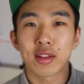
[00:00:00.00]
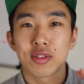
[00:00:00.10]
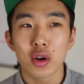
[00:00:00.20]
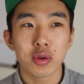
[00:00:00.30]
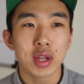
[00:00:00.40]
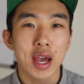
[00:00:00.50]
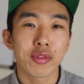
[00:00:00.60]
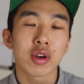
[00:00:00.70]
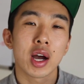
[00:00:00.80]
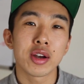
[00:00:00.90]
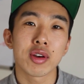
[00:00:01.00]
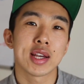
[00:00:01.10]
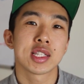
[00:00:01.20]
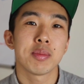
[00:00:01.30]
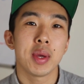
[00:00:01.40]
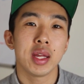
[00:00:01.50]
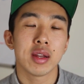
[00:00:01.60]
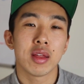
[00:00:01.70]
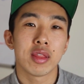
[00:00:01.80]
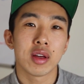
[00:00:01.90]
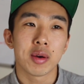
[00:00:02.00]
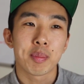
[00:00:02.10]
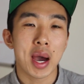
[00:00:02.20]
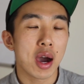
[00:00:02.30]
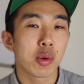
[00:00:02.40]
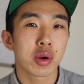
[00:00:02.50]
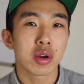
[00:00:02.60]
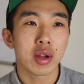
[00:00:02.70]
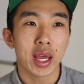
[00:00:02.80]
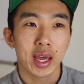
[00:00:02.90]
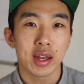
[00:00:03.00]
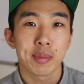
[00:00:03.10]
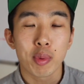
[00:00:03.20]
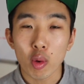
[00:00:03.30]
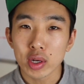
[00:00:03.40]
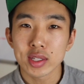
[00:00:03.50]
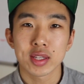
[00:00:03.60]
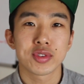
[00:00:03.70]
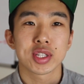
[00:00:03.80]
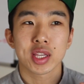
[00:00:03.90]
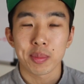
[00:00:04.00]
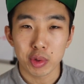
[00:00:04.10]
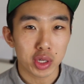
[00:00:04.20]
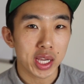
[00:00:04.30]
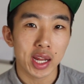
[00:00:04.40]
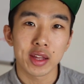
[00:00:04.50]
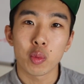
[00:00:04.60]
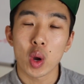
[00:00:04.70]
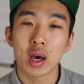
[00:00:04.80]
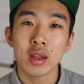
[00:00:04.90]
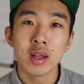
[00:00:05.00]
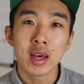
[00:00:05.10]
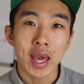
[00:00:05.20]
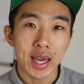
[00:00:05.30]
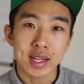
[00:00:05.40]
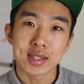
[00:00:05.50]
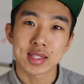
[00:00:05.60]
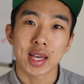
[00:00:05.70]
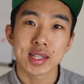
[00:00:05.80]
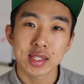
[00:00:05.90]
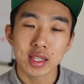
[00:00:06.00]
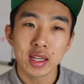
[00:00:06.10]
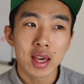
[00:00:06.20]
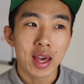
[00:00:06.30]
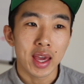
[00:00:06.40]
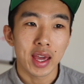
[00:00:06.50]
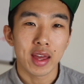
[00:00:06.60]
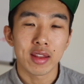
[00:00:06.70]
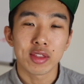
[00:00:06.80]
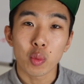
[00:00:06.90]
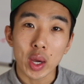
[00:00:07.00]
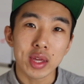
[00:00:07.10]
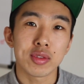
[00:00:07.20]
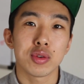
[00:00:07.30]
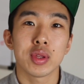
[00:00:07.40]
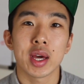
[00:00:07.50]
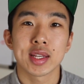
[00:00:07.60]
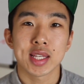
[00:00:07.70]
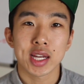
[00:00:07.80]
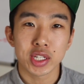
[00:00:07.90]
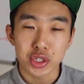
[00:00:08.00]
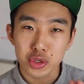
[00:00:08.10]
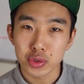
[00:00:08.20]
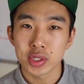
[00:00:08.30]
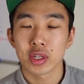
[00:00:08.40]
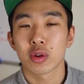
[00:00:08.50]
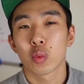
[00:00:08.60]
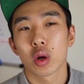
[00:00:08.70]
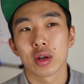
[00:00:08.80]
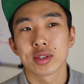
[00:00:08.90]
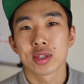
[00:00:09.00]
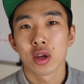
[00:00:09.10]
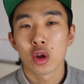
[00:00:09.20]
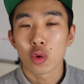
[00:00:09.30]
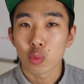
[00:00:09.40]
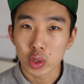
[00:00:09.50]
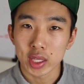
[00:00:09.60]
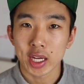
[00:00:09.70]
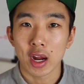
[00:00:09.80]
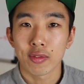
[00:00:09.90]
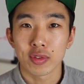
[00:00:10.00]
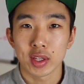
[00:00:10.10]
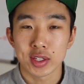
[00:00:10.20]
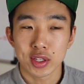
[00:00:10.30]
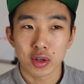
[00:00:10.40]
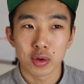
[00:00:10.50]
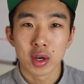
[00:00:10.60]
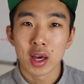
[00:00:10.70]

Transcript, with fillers: Don't ever underestimate the power and importance of just communicating well and concisely. And the way you do that is actually choosing your words really carefully. So